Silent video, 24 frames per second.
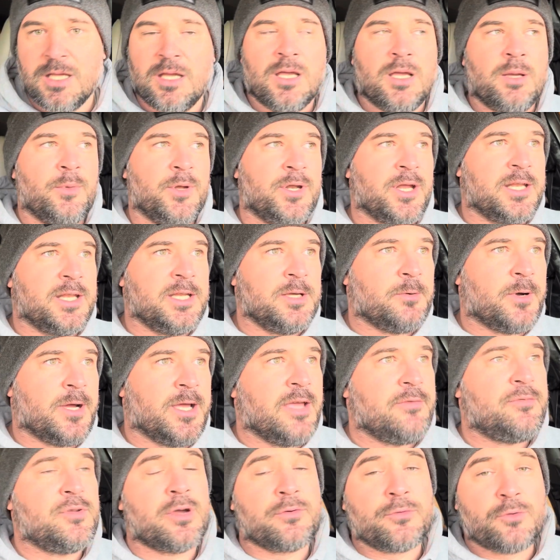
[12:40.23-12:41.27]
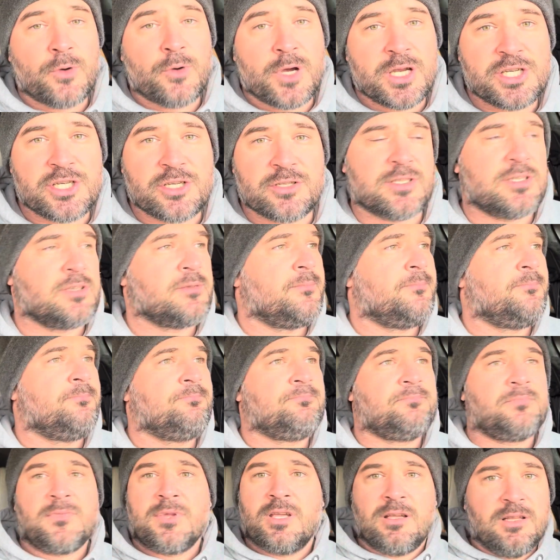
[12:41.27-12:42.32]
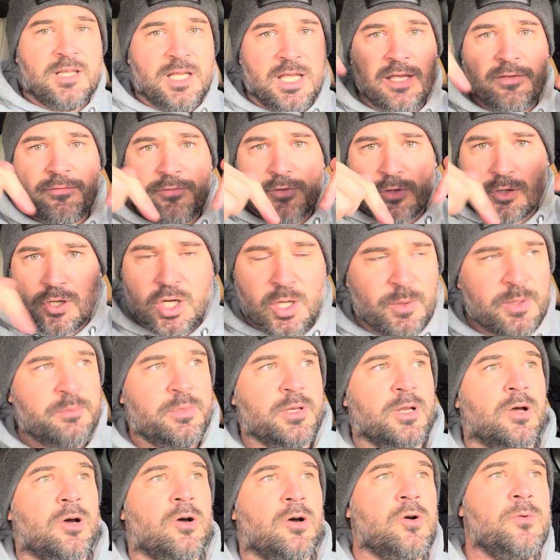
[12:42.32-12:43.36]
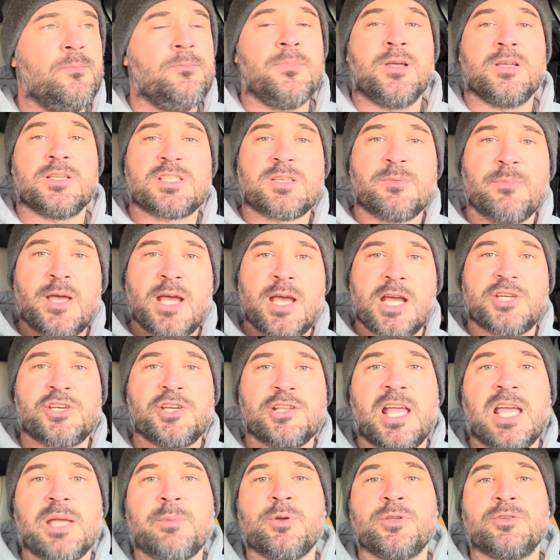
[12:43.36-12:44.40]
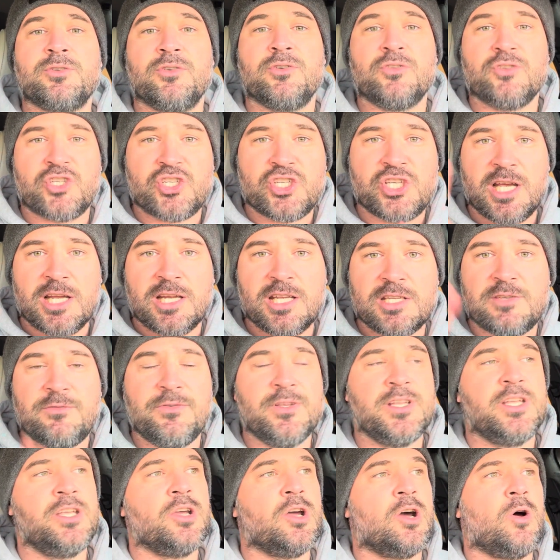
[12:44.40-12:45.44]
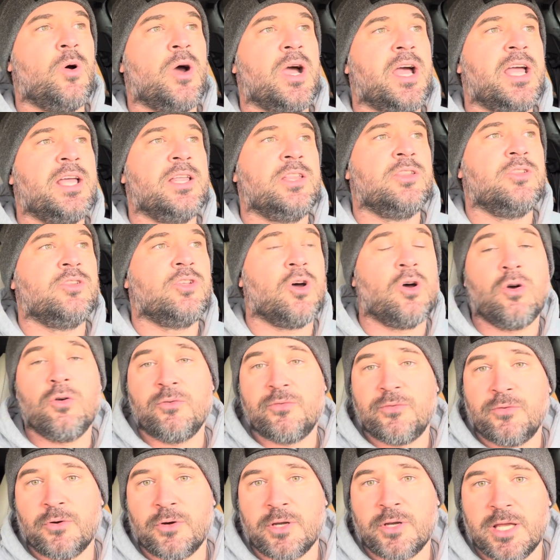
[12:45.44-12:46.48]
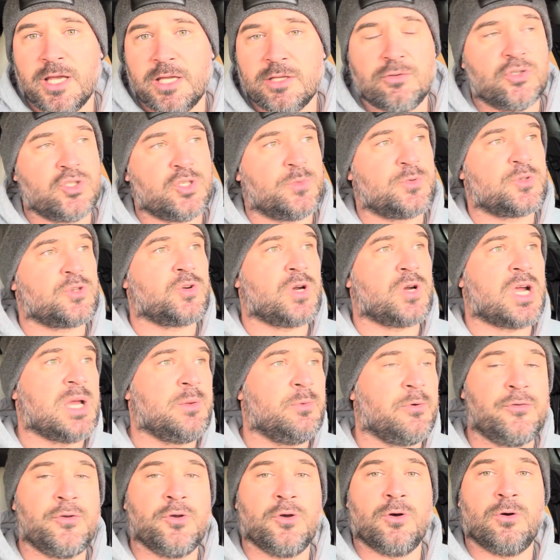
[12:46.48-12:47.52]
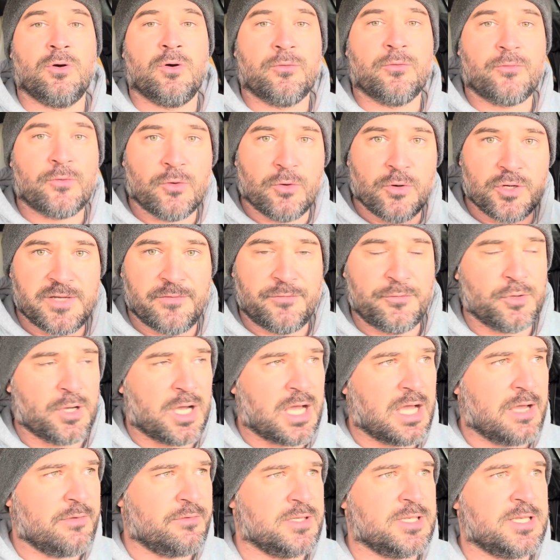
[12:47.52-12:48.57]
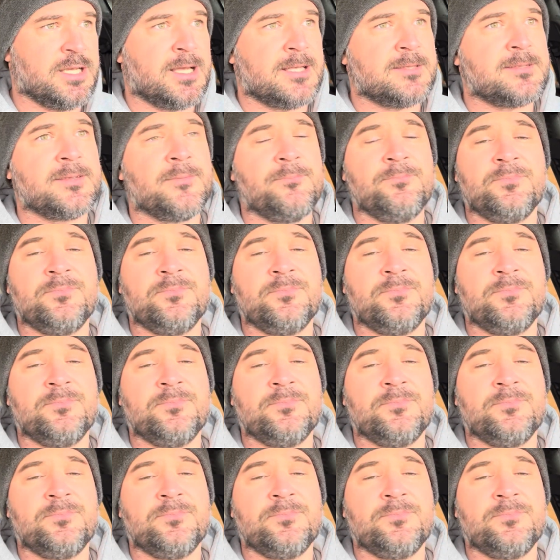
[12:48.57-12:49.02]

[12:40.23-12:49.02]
But anyway, if you have questions, leave your comment below. Smash the like button, share this video, and don't forget to subscribe if you haven't yet.